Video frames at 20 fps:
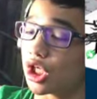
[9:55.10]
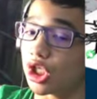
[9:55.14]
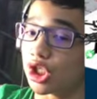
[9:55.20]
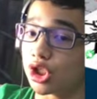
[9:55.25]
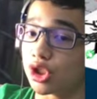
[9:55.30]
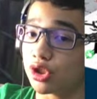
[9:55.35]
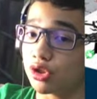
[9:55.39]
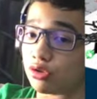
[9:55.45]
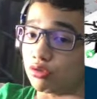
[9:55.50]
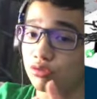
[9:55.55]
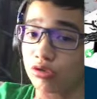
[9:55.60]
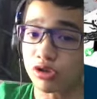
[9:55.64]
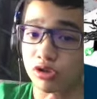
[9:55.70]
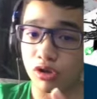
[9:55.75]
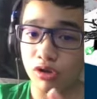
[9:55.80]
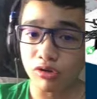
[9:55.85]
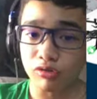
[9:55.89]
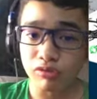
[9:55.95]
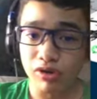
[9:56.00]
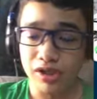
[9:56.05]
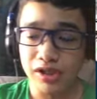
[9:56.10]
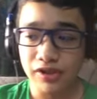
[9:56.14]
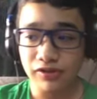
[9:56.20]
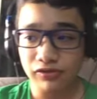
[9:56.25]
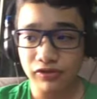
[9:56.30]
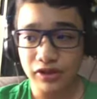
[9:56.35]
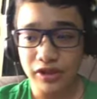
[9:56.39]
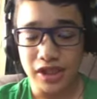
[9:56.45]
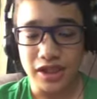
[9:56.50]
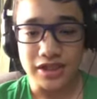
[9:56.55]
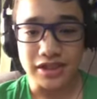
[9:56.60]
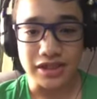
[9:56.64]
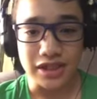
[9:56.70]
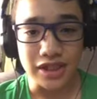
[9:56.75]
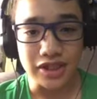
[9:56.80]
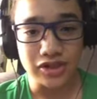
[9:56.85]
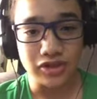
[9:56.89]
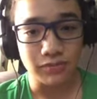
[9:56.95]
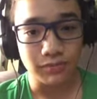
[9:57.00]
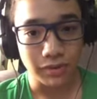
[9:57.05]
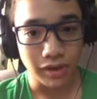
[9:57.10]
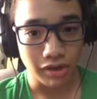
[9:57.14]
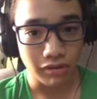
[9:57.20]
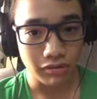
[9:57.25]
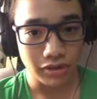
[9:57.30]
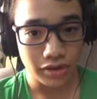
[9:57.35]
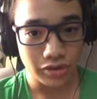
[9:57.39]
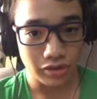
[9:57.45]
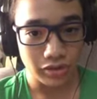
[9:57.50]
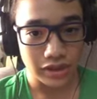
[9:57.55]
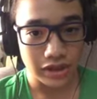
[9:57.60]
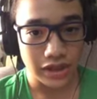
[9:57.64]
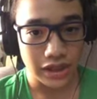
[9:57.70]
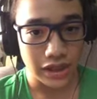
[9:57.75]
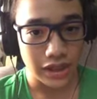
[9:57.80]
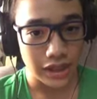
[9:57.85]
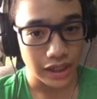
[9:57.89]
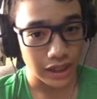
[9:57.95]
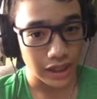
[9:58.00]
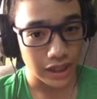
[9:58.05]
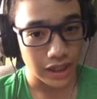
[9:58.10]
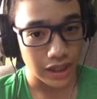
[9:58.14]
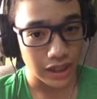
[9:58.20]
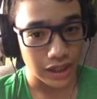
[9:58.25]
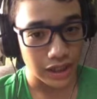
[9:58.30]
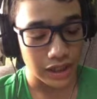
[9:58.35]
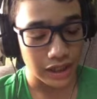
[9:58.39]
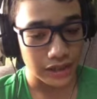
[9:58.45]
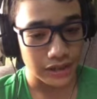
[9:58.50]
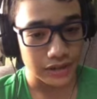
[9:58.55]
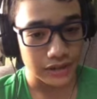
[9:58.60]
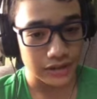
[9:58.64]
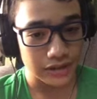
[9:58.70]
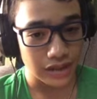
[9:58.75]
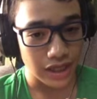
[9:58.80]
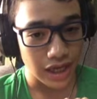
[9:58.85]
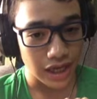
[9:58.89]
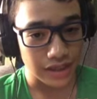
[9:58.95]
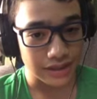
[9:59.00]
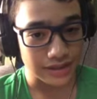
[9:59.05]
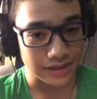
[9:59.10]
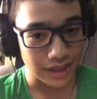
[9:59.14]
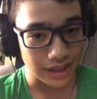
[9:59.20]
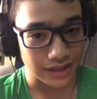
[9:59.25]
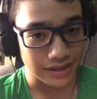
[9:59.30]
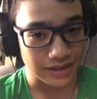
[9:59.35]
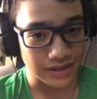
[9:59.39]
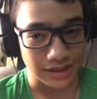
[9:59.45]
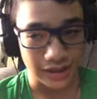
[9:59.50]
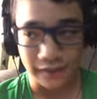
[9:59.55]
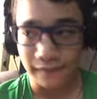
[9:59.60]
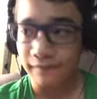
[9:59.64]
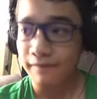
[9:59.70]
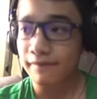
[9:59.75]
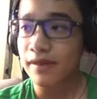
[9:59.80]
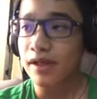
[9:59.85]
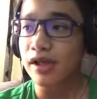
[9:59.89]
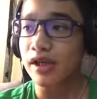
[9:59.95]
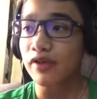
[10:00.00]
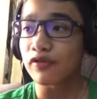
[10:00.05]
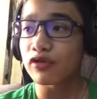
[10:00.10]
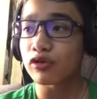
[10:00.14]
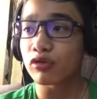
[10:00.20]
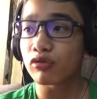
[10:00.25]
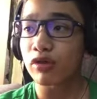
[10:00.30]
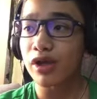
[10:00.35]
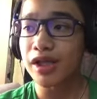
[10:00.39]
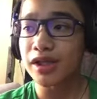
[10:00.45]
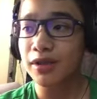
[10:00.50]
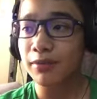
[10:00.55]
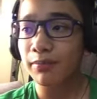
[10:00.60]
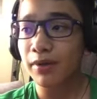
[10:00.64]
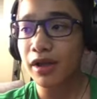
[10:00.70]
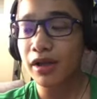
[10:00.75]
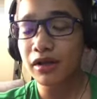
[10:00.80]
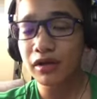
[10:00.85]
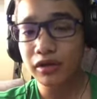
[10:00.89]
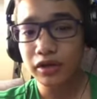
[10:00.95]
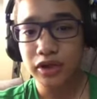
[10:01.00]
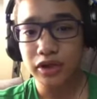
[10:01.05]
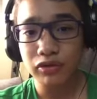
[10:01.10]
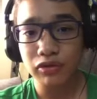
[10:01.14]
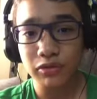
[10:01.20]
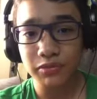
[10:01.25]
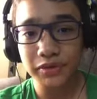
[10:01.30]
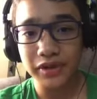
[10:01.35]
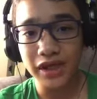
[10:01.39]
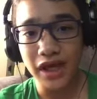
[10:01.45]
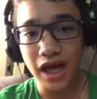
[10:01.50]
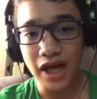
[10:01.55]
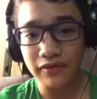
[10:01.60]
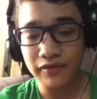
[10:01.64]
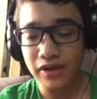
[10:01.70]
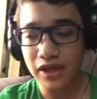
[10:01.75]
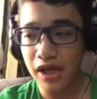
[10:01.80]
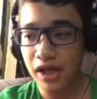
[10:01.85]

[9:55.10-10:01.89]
you would already feel a sense of paranoia and anxiety. If you ring the bell, you will be having